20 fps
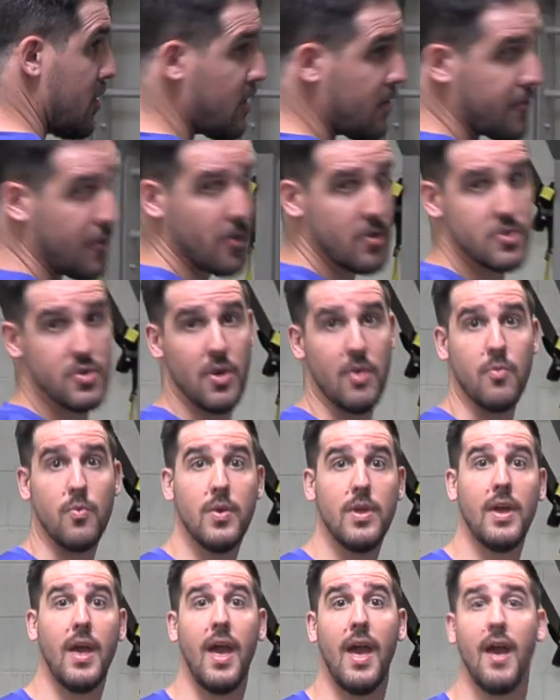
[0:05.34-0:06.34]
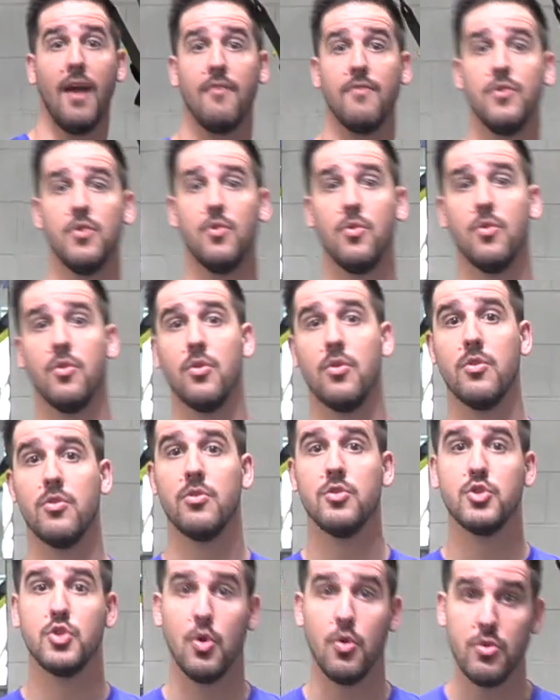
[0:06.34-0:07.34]
going to focus on, we have your
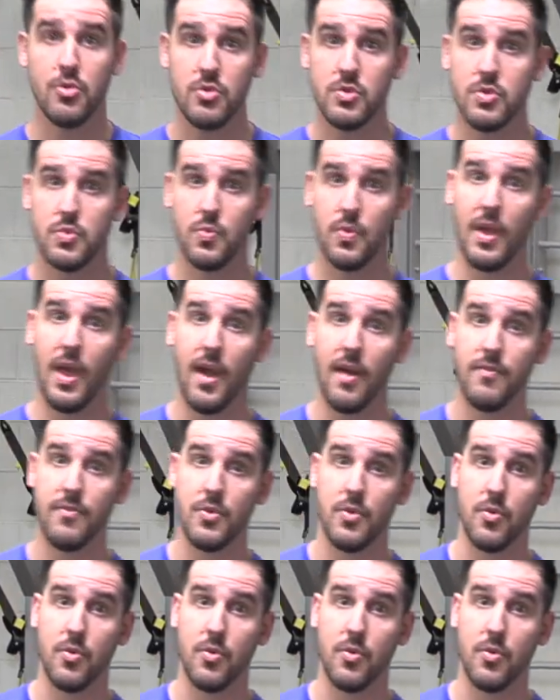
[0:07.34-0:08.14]
shoulders, we have